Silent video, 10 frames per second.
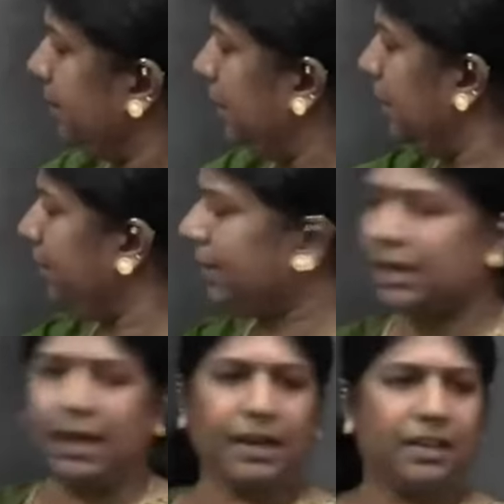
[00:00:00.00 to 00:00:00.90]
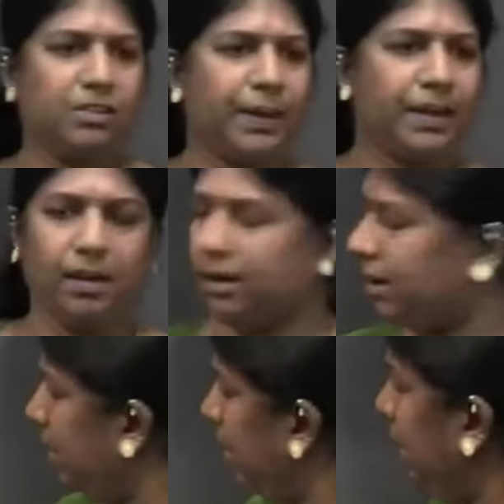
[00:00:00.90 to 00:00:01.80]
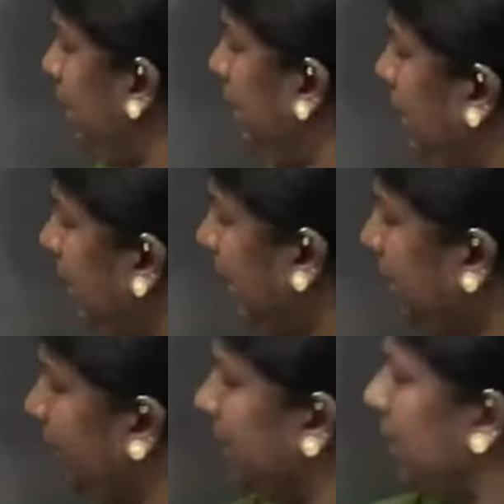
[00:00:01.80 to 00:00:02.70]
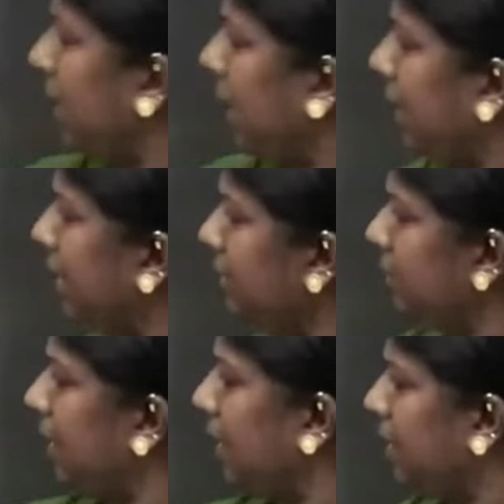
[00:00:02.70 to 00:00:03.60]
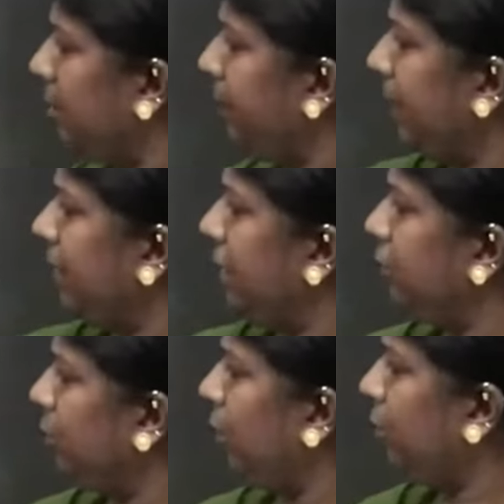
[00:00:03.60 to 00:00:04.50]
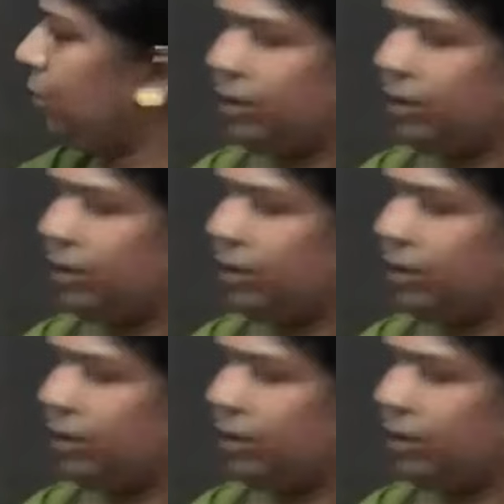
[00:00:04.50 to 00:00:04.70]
Early Vedic Aryans were here. Later Vedic Aryans are completely throughout